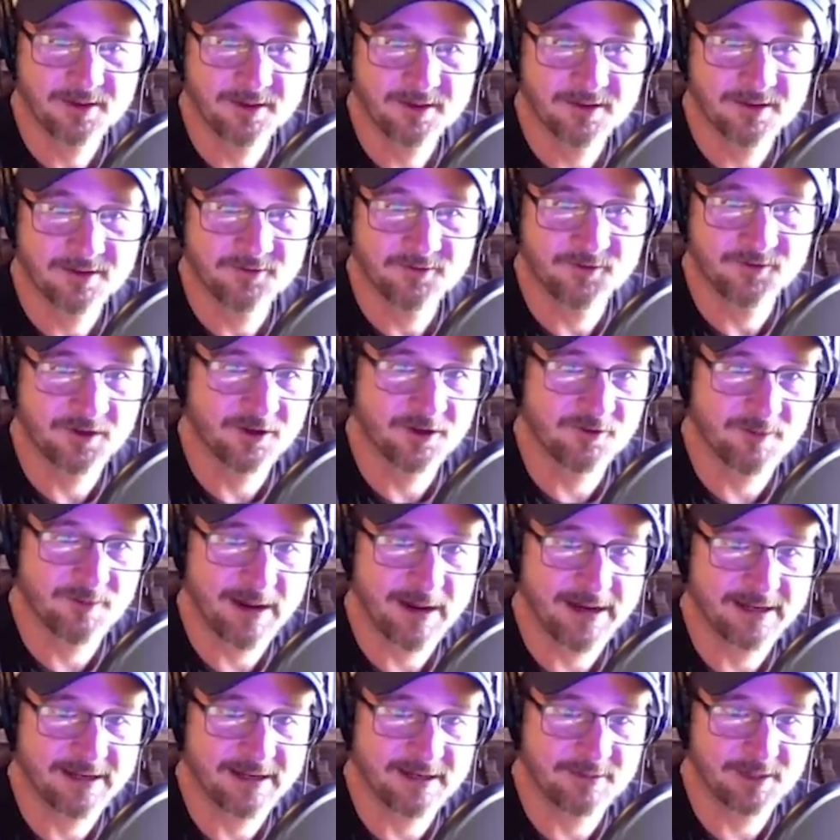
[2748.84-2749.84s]
fear of
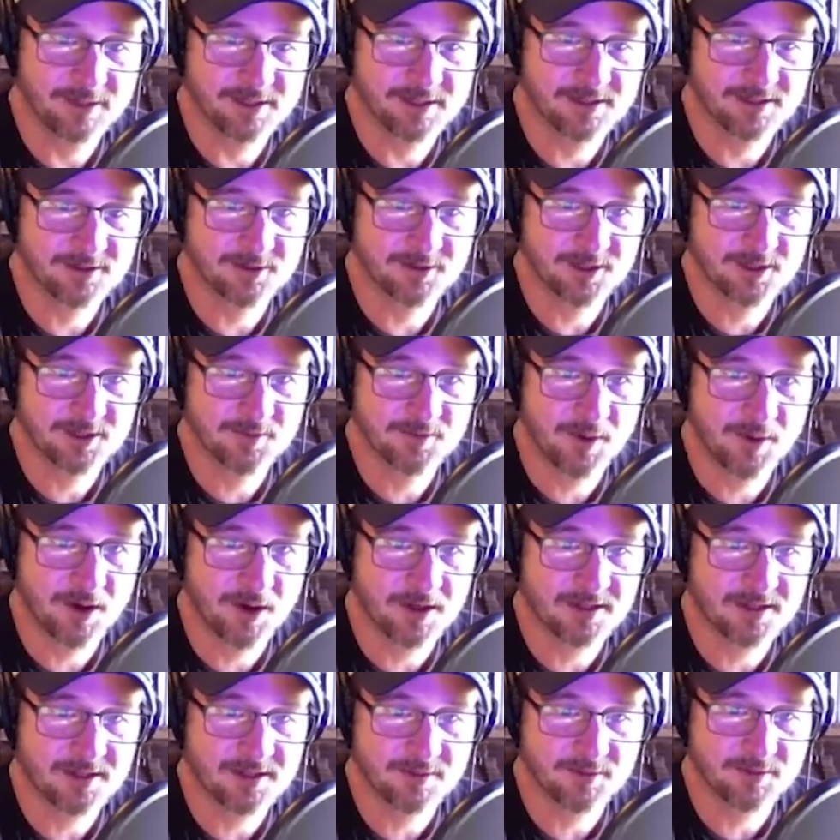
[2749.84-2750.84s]
pandemic is going to
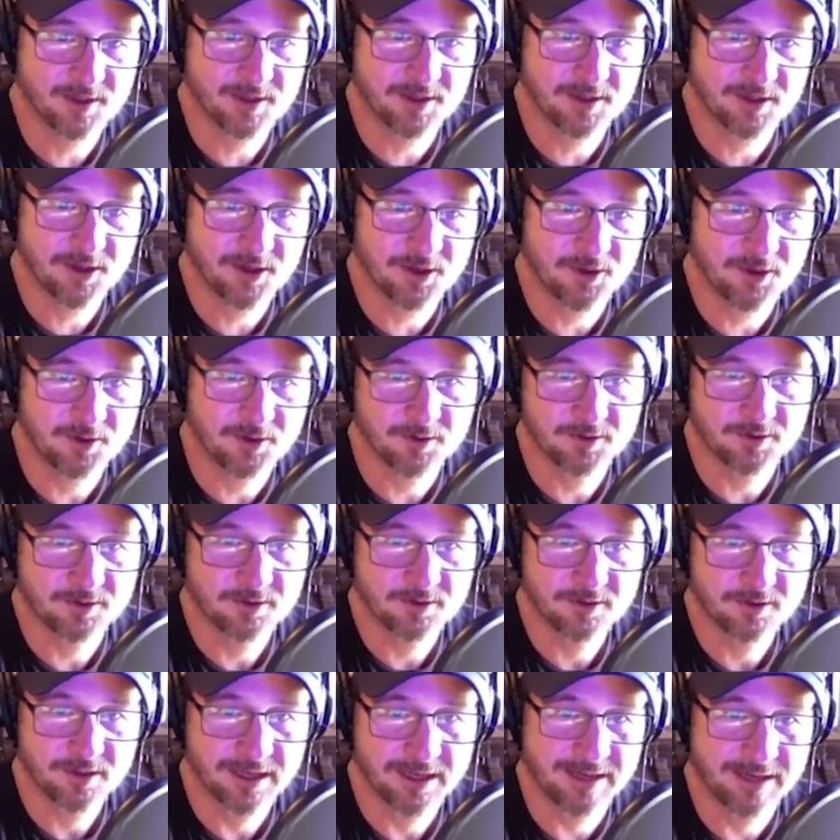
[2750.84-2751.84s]
spawn something new.
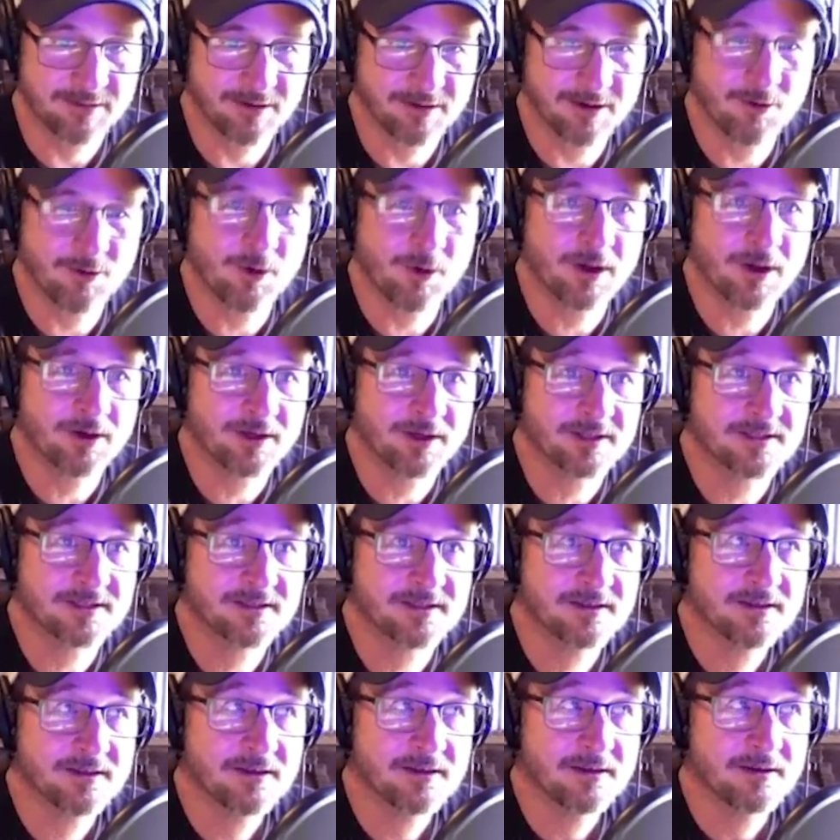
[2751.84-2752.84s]
And it, well, it's
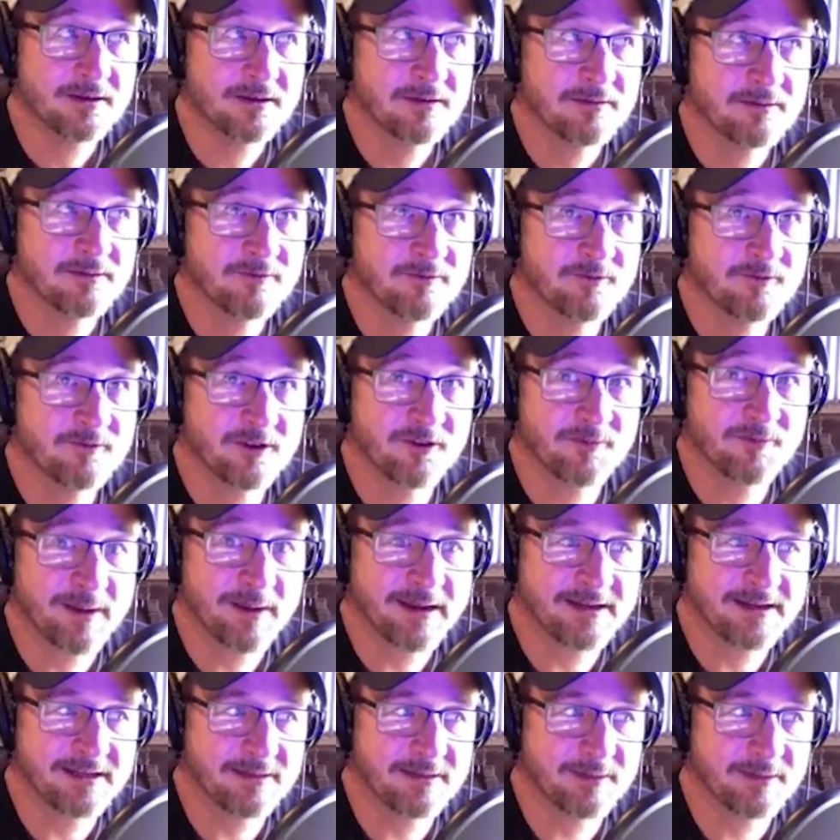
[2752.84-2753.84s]
fear of
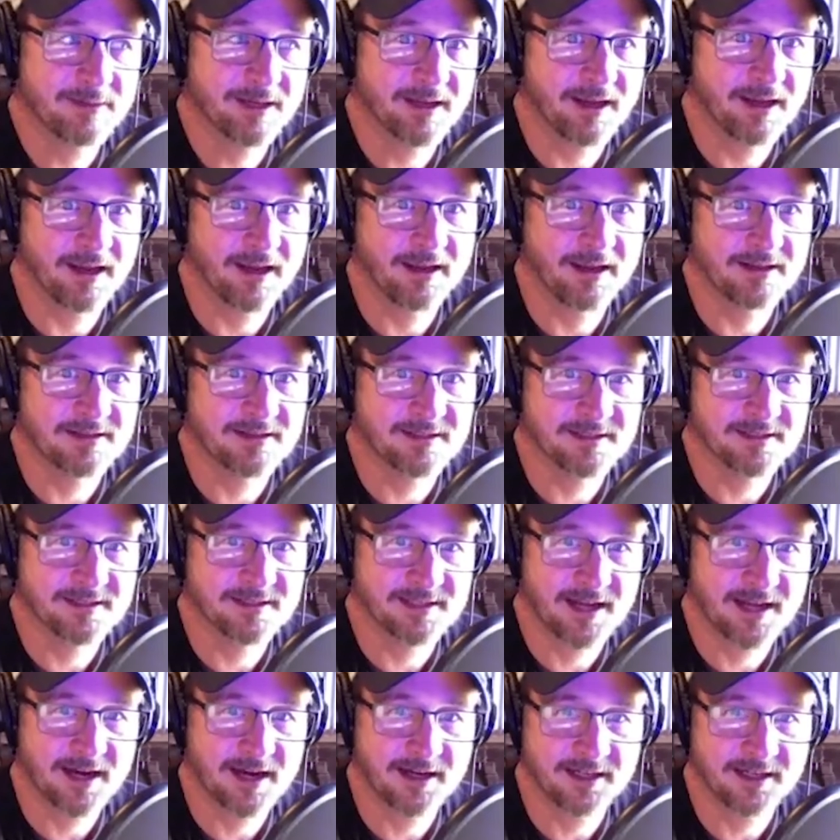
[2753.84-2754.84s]
pandemic and
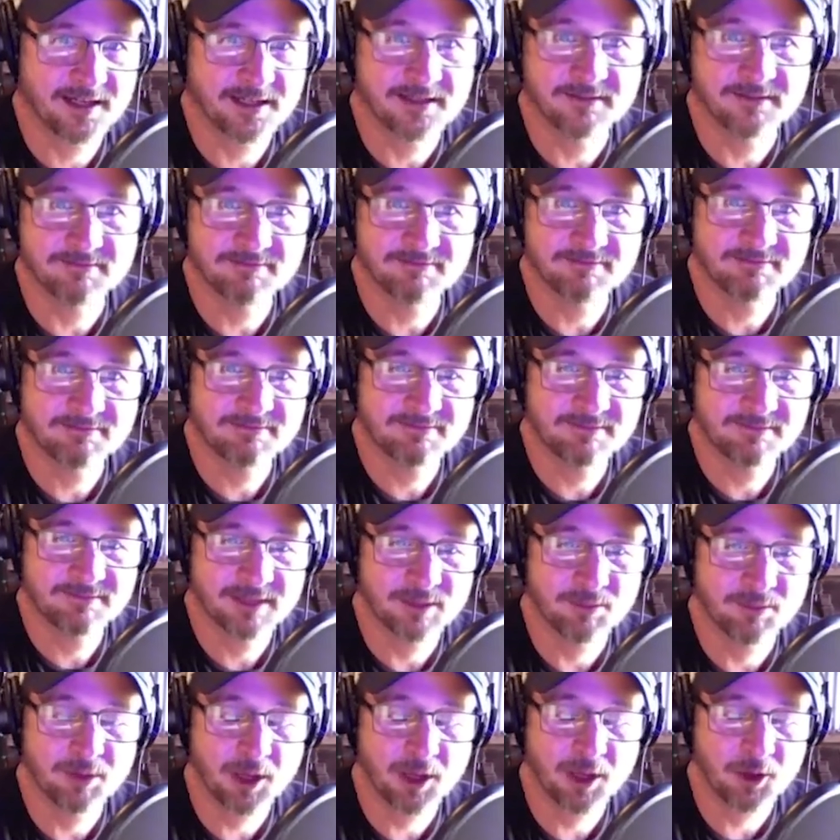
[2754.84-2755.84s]
society
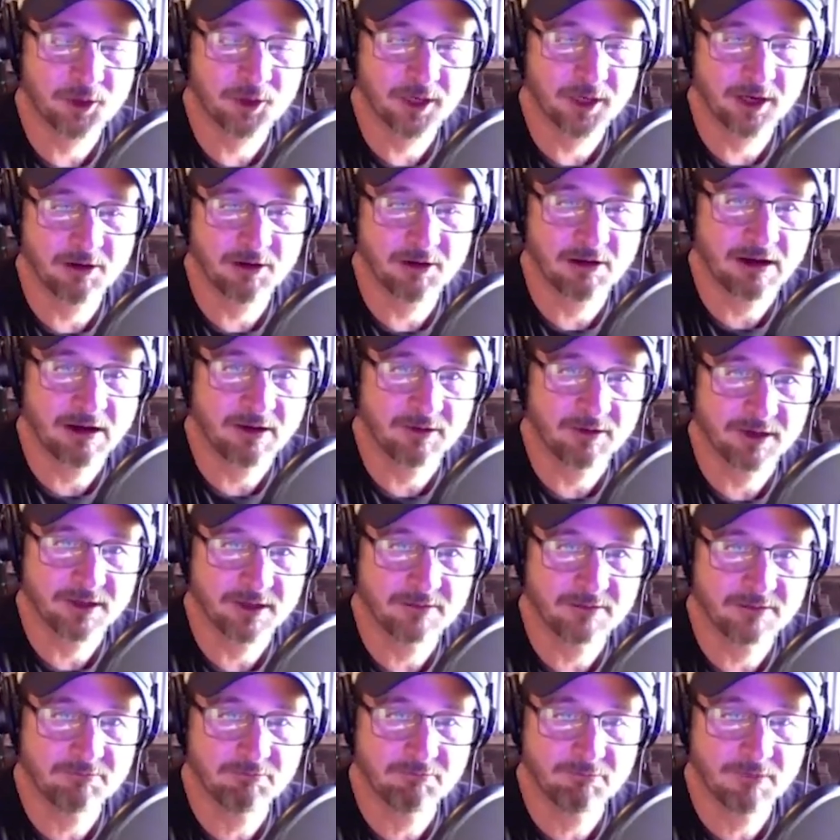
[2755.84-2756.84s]
imploding around it.
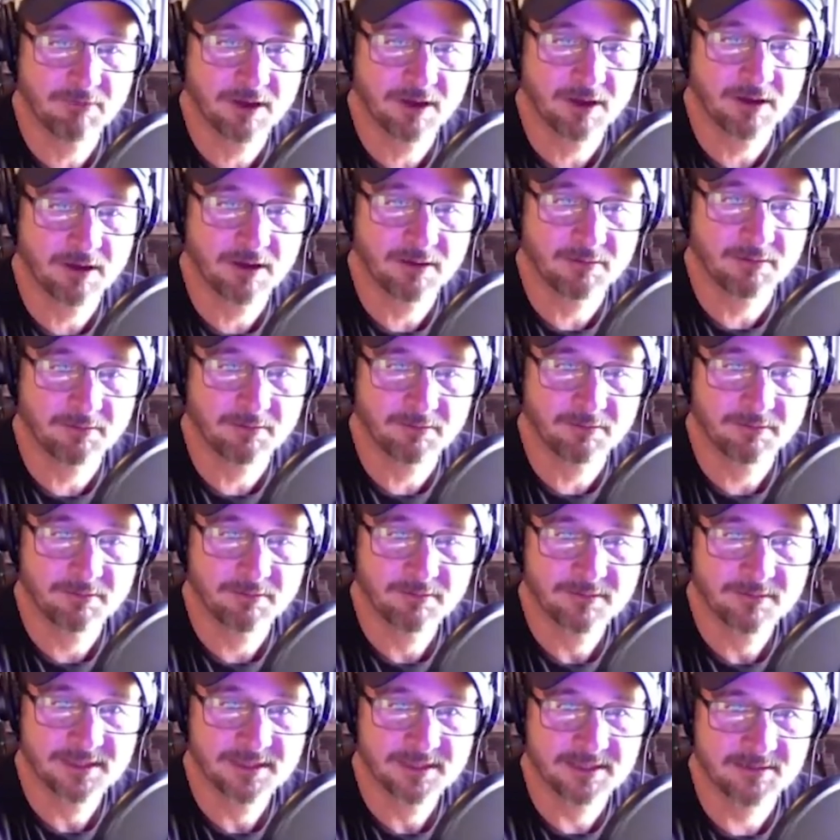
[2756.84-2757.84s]
Um,
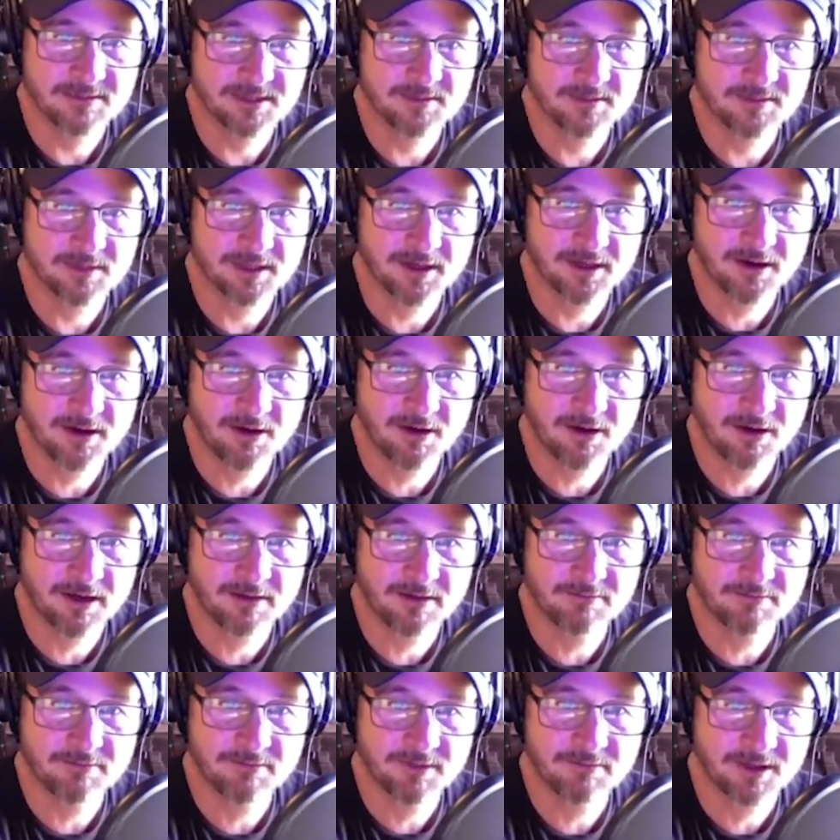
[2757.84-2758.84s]
seems to be the current
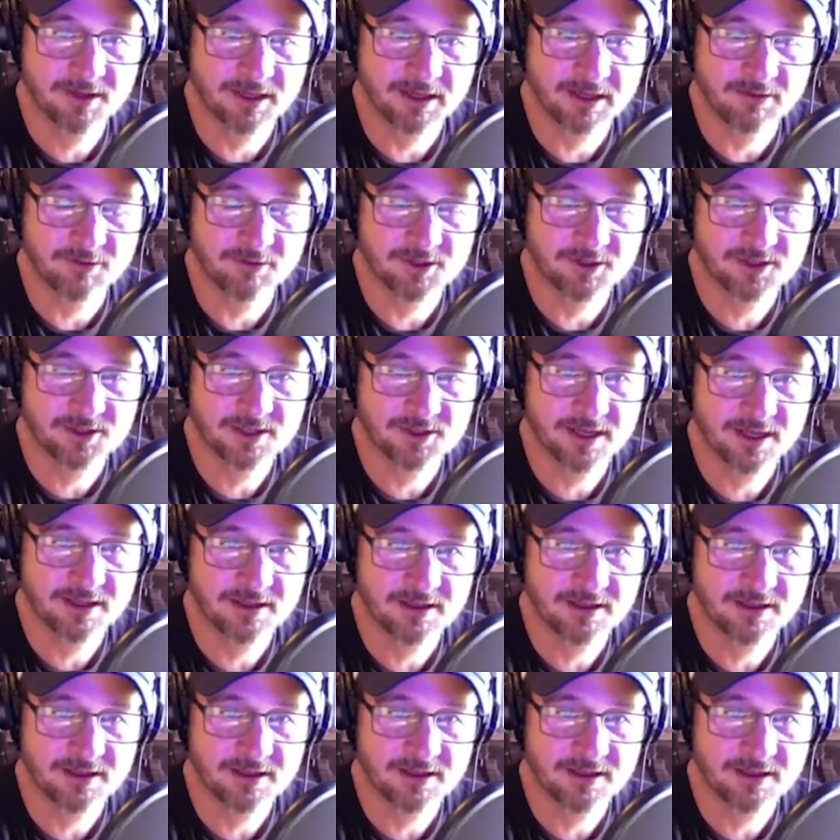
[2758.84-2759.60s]
thing, which I think